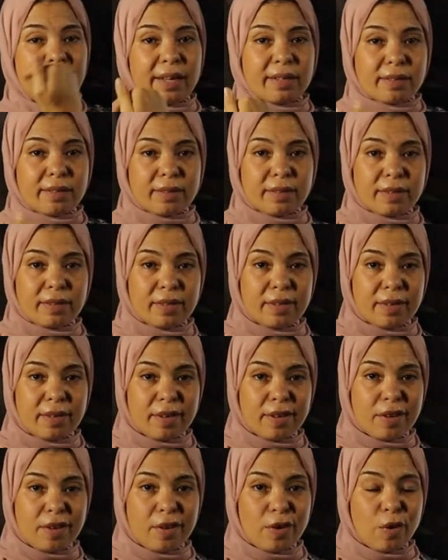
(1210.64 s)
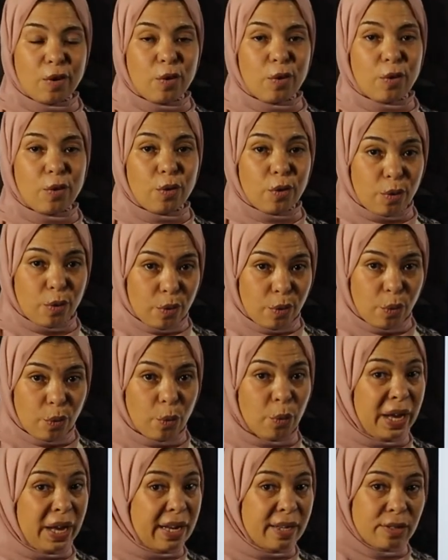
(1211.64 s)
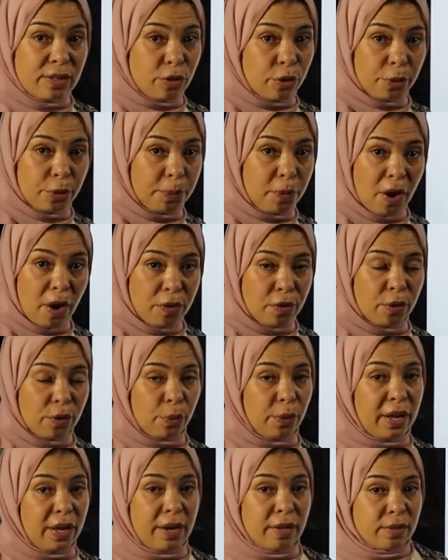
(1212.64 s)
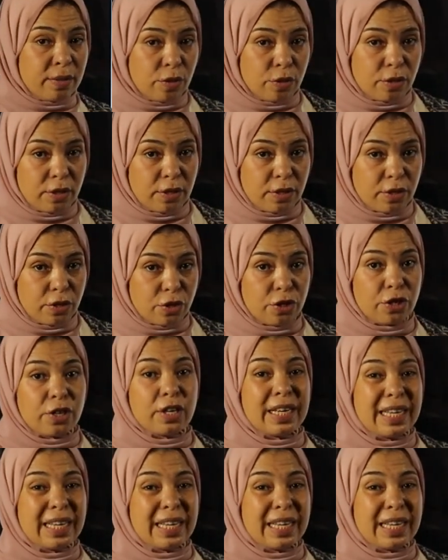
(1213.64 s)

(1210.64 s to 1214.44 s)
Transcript: yet. Where is your brother? Where is your sister?